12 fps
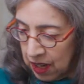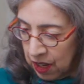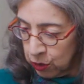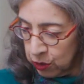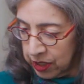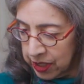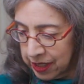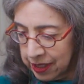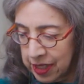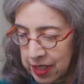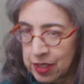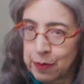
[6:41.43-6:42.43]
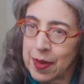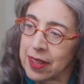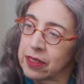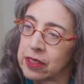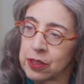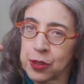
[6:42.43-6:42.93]
Oh, look at these, my
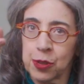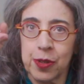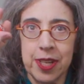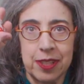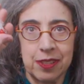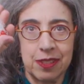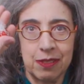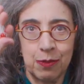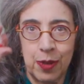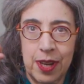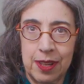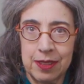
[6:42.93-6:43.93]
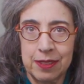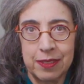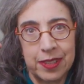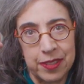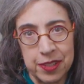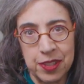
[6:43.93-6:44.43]
little treats. Well,
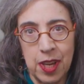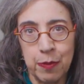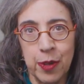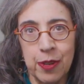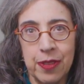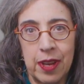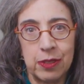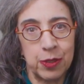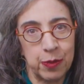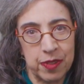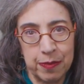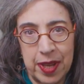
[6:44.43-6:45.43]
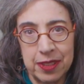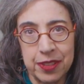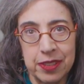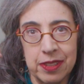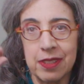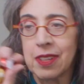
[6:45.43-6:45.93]
in the summer, those would have
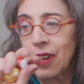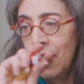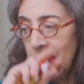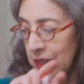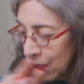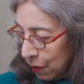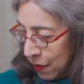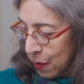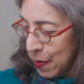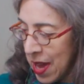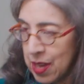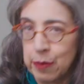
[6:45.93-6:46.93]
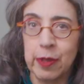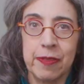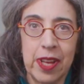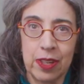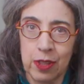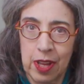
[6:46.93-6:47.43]
melted all over the bottom of
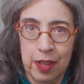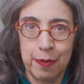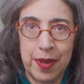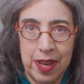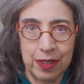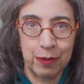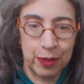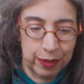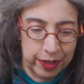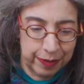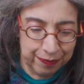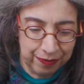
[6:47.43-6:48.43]
that cloth bag and ruined it.